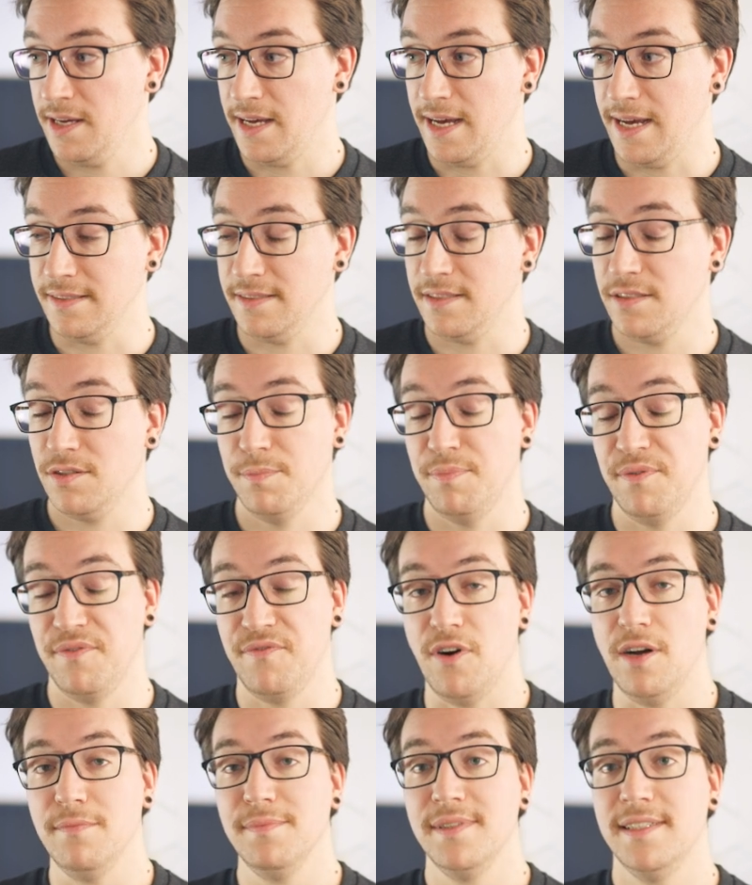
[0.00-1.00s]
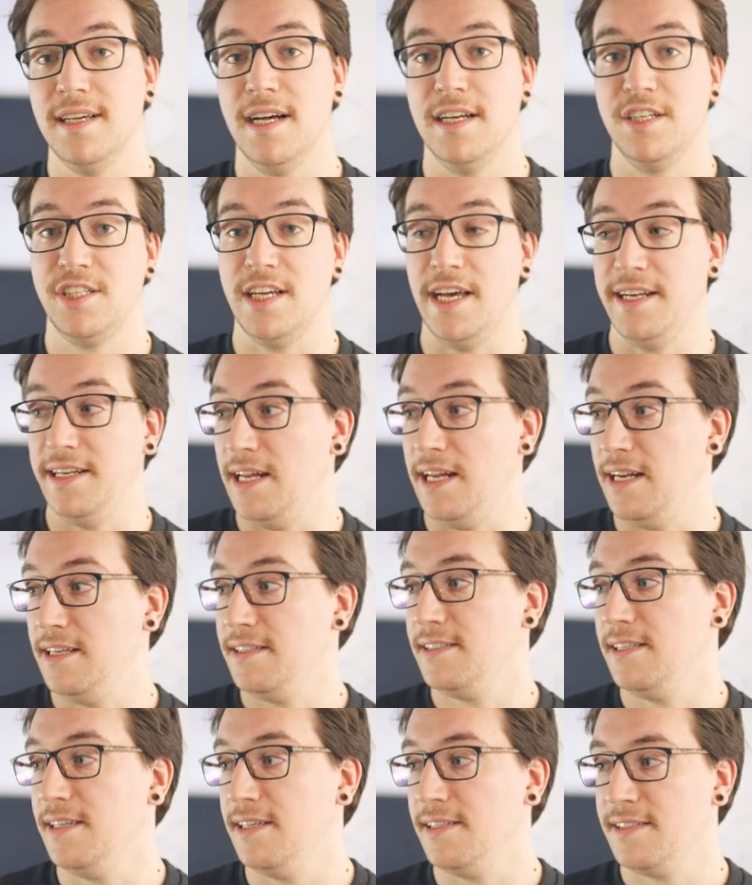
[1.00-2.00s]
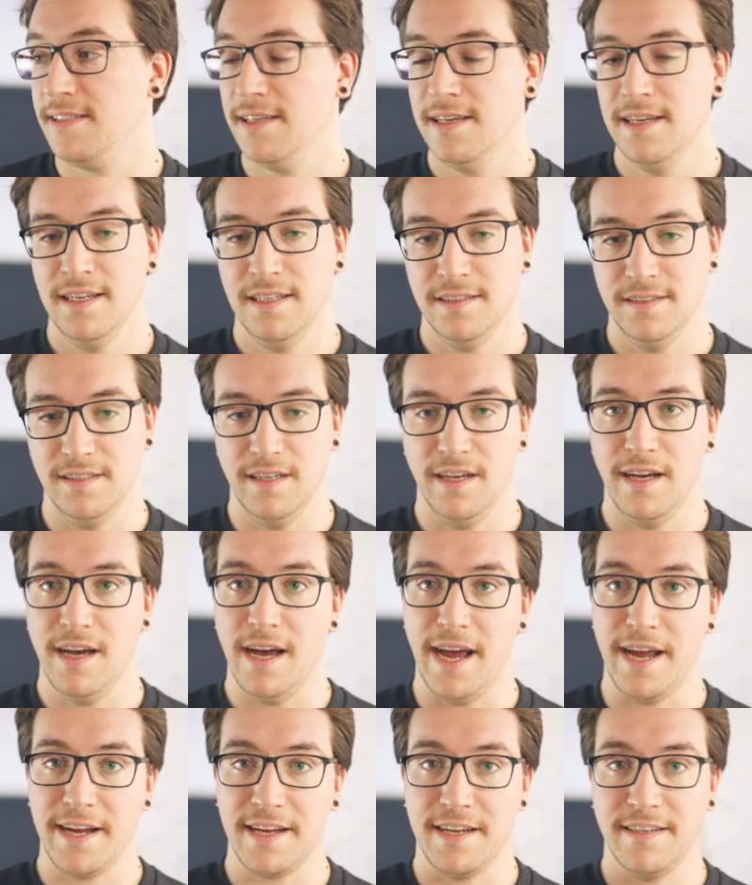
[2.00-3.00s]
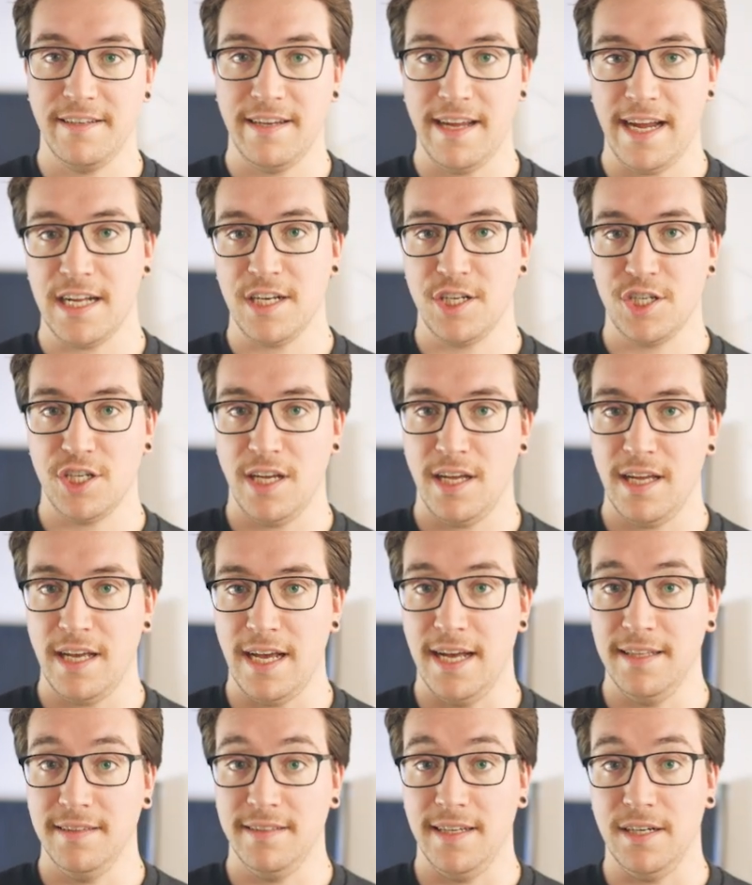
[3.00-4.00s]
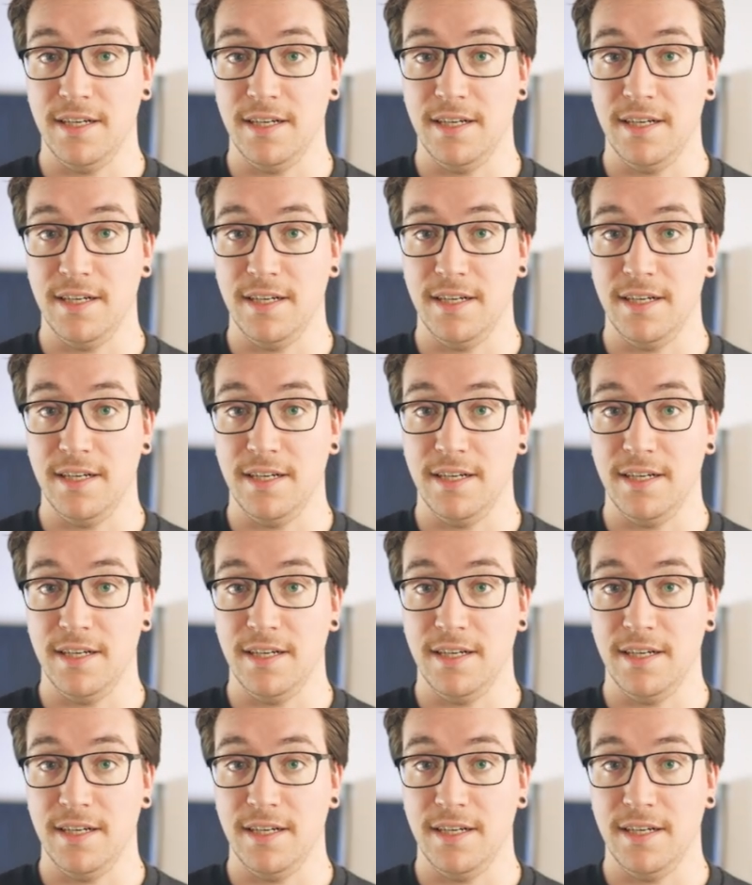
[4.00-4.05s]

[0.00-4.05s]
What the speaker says: And to perform such analysis, the architecture and the